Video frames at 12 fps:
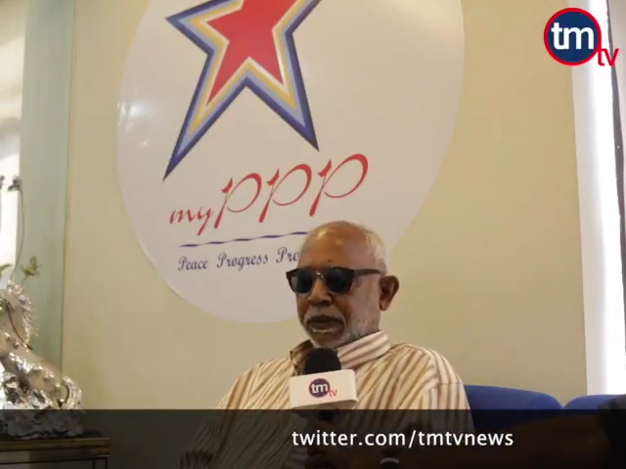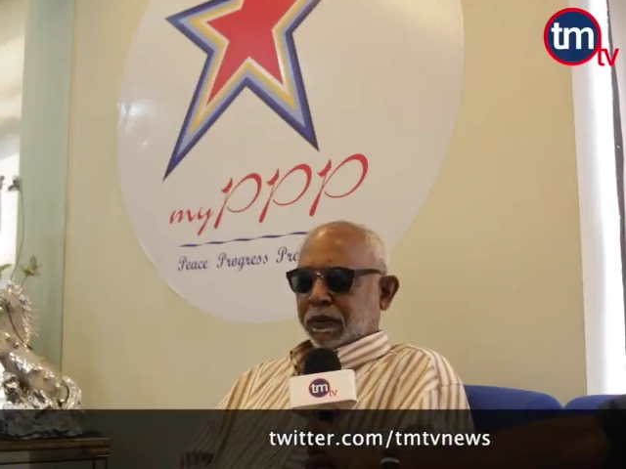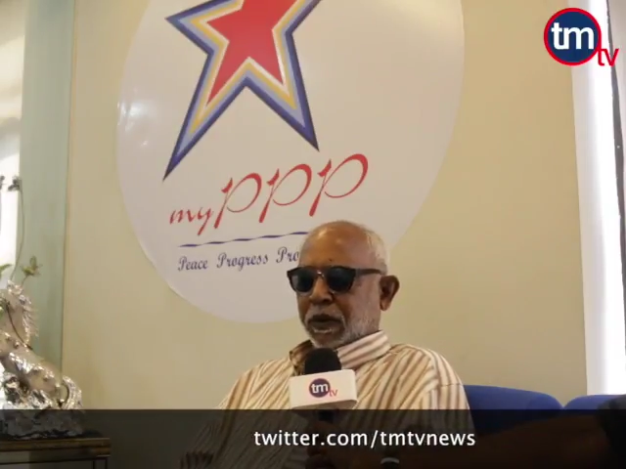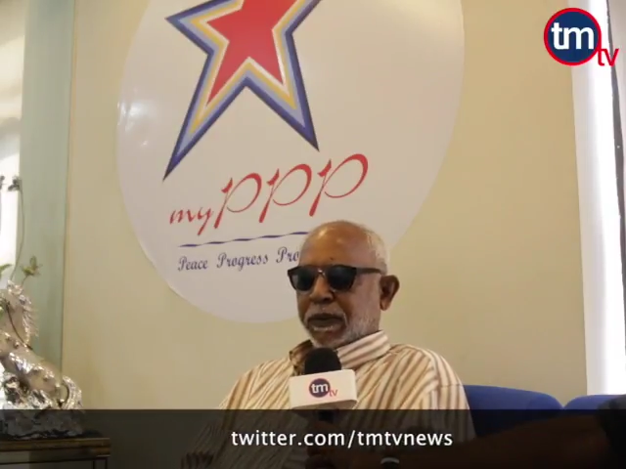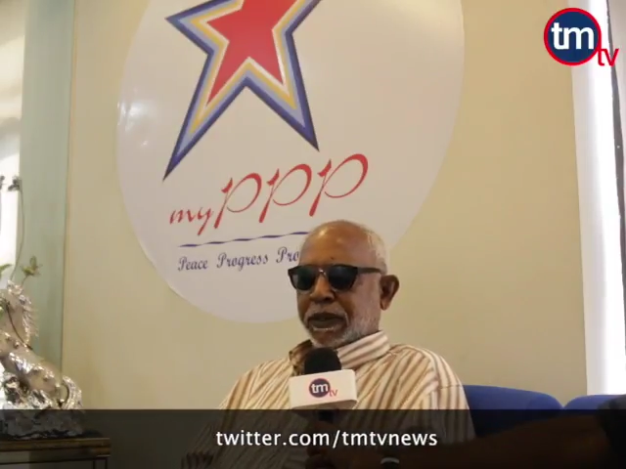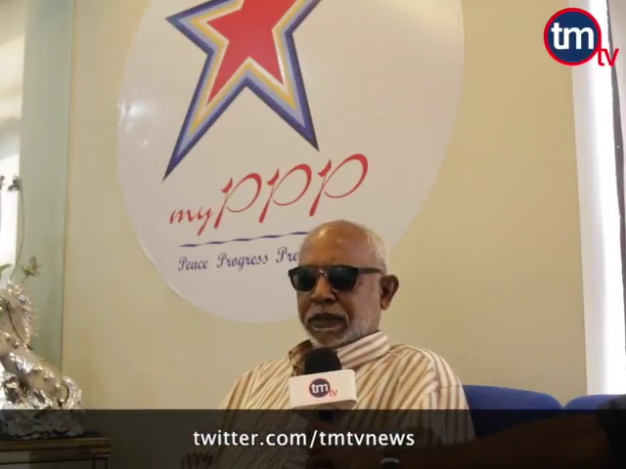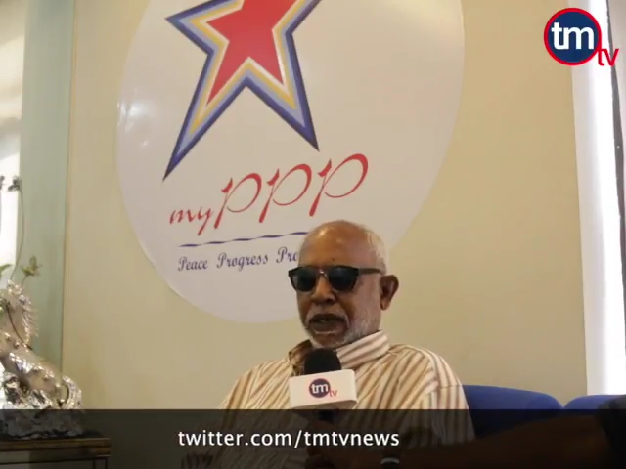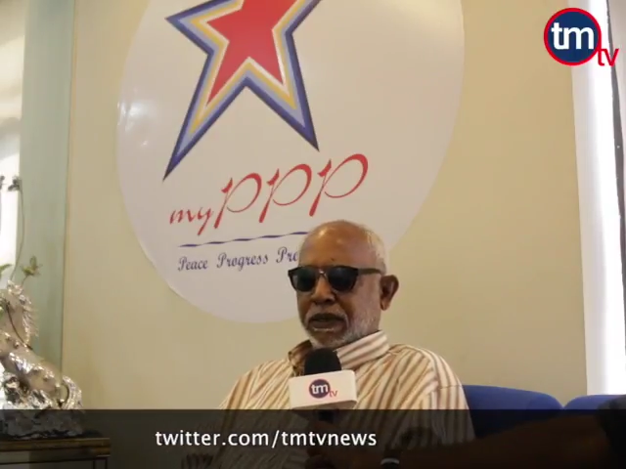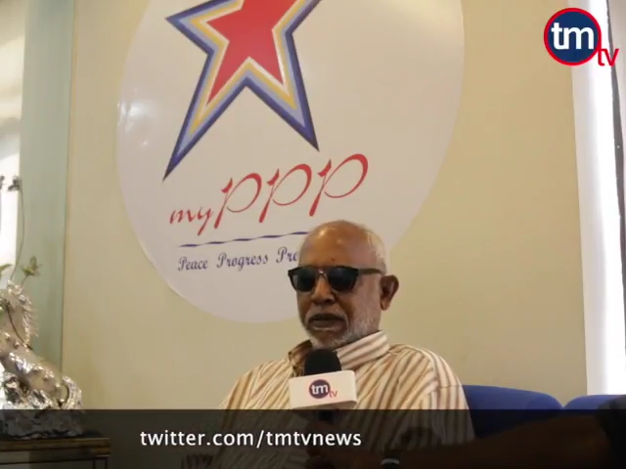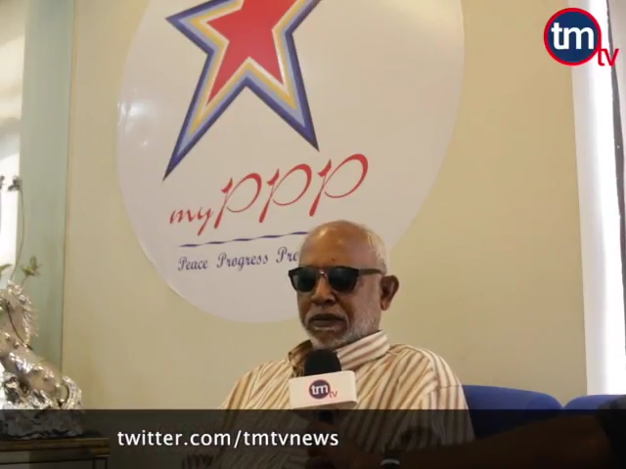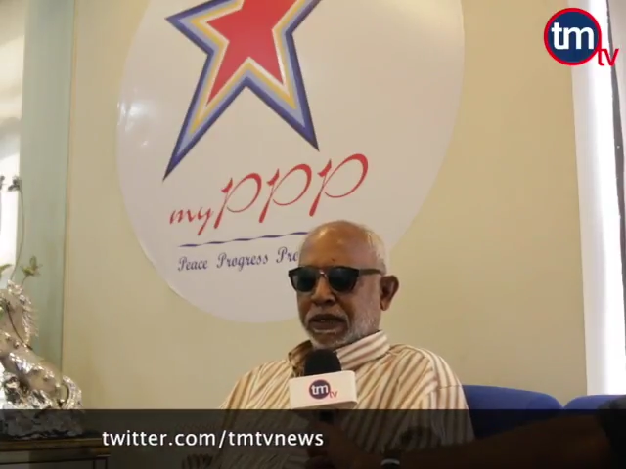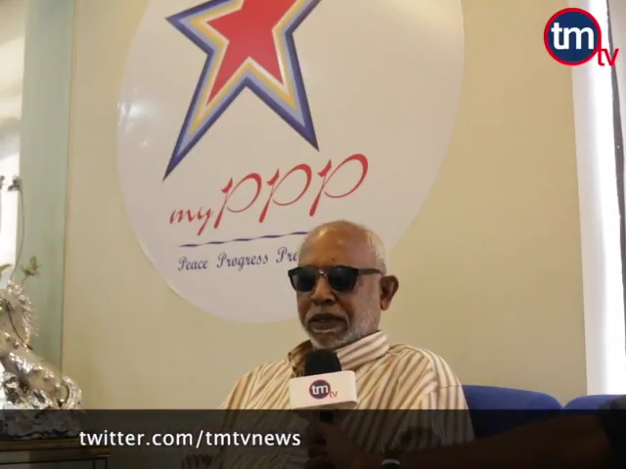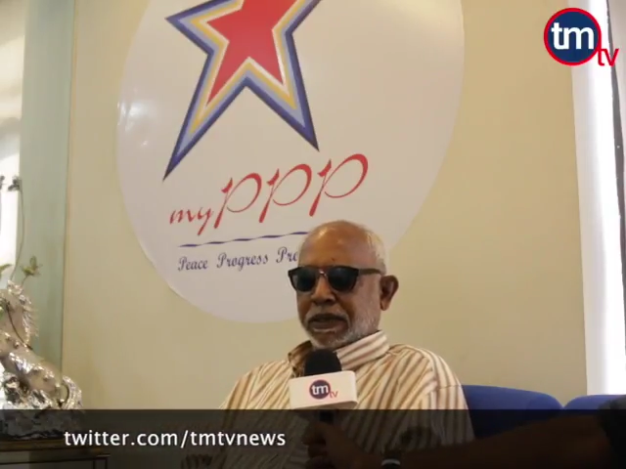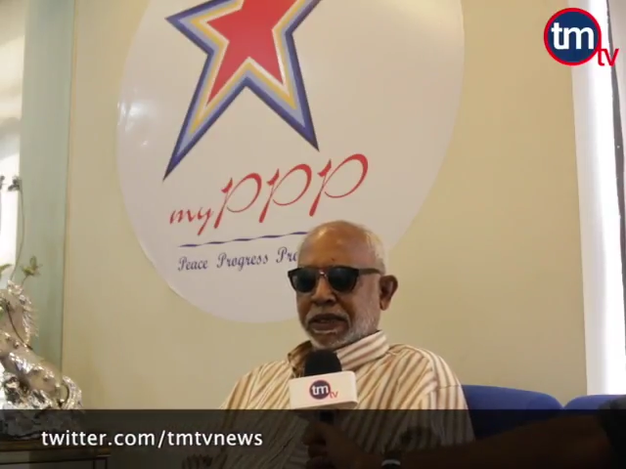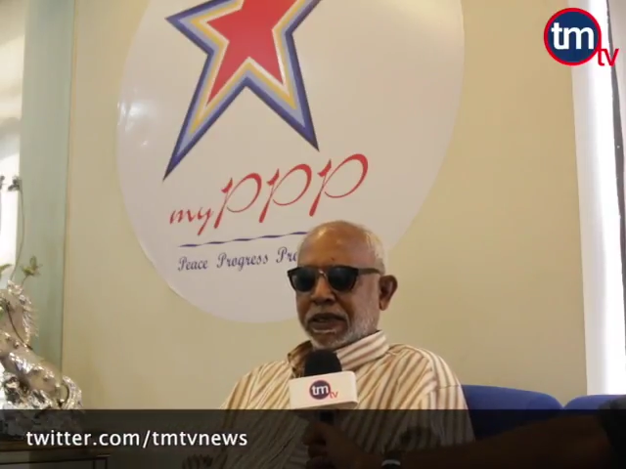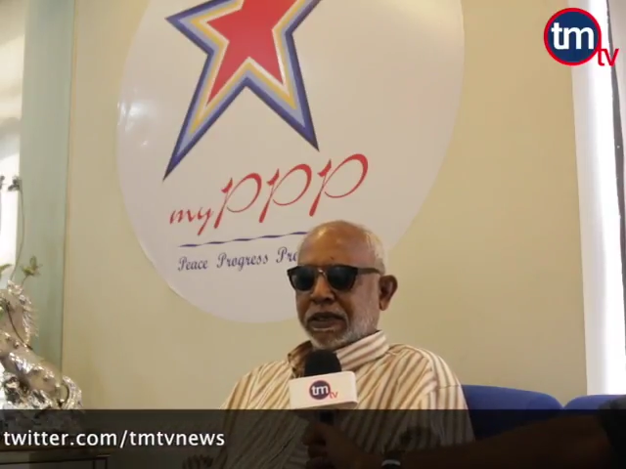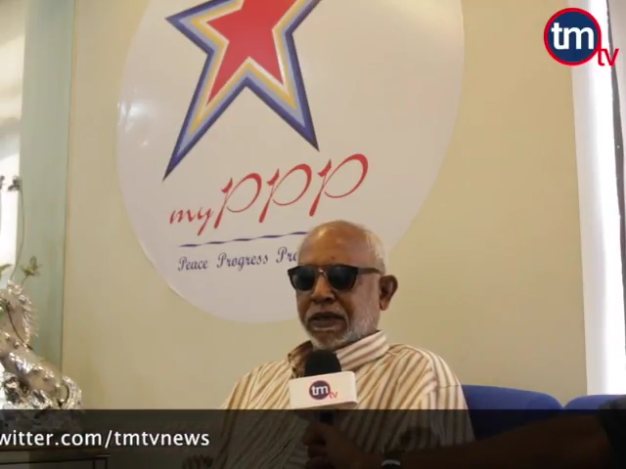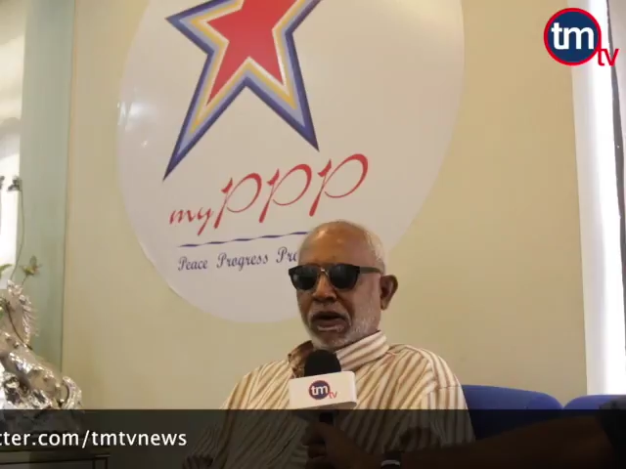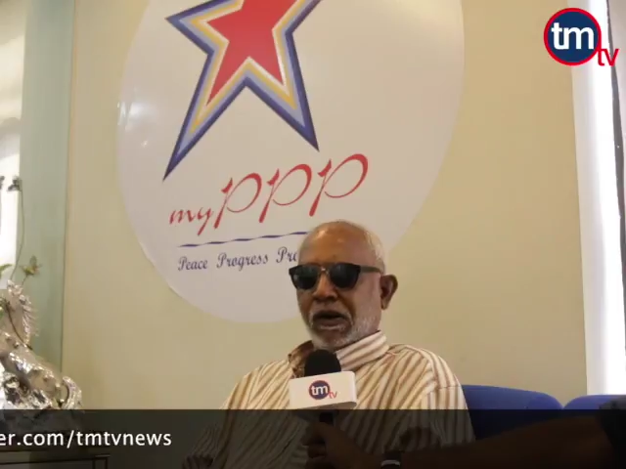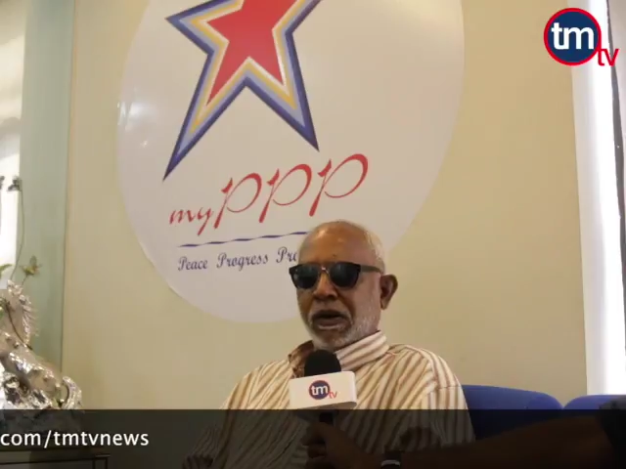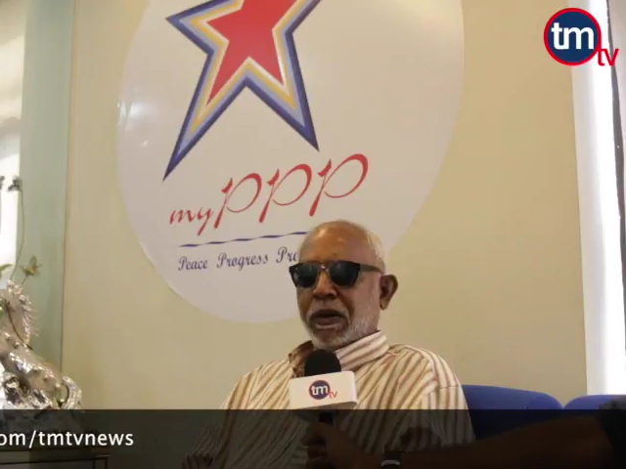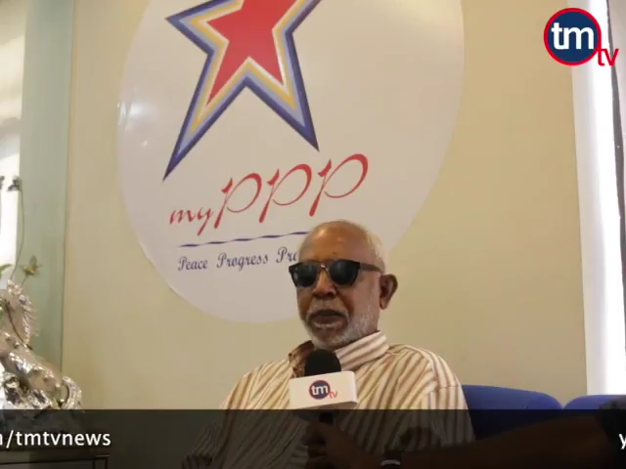so many tattoos I've seen, you know,